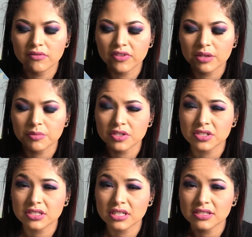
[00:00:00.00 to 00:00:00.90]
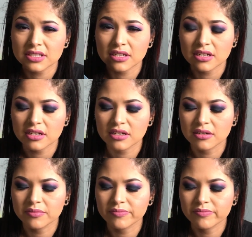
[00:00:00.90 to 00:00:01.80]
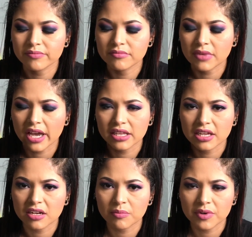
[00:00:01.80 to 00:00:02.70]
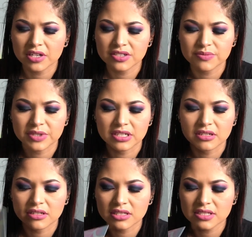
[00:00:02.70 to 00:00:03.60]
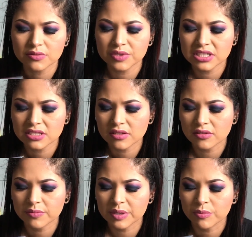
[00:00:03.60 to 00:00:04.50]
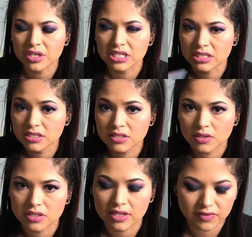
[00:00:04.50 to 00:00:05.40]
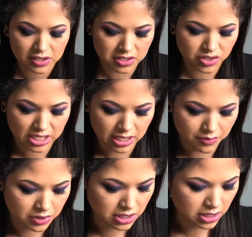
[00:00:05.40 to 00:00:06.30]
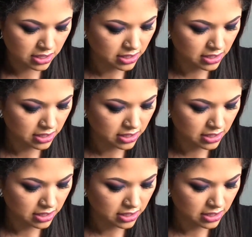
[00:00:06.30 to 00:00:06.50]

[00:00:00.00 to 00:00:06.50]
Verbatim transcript: fan brushes as a highlighting brush, but this one is a little bit more dense, so I'll definitely try that one.